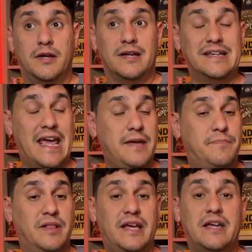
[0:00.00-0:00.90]

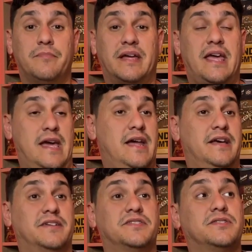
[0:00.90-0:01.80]
gameplay and
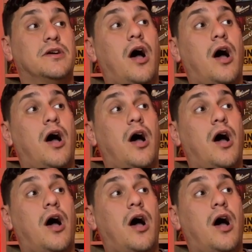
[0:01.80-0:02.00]
mechanics.